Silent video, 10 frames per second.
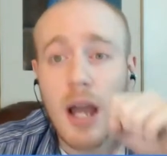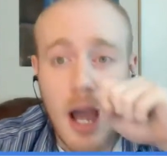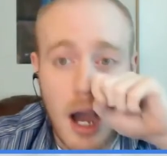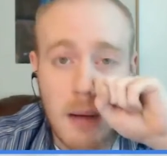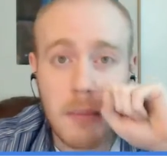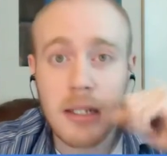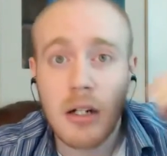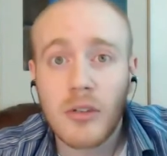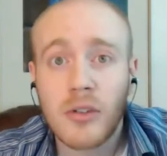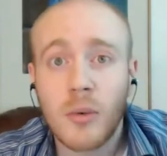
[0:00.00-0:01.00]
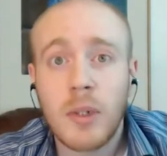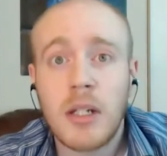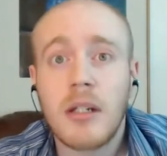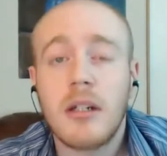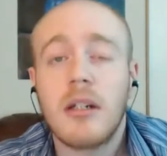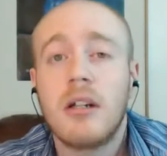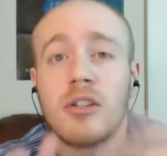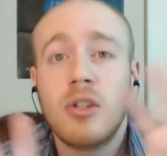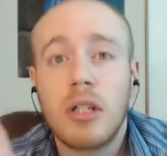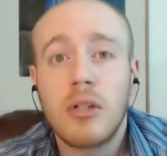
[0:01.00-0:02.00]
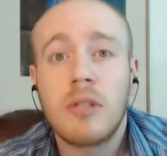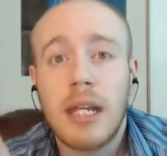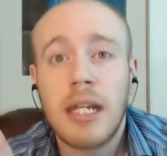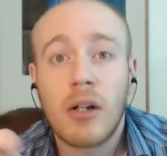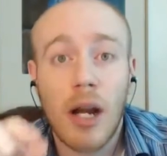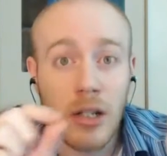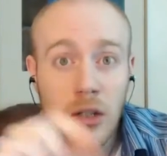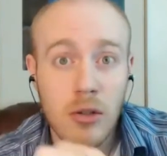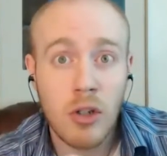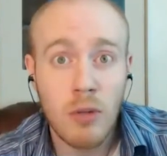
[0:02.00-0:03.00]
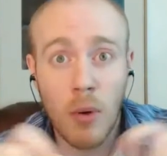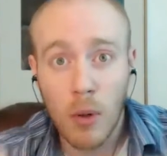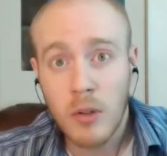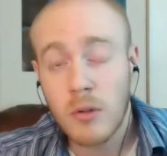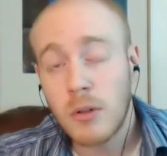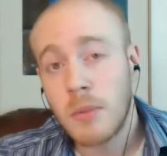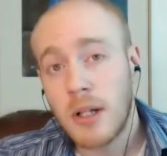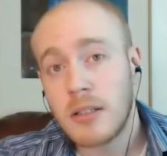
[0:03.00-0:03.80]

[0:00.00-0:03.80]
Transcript: And also so you can use that here on YouTube or Google+.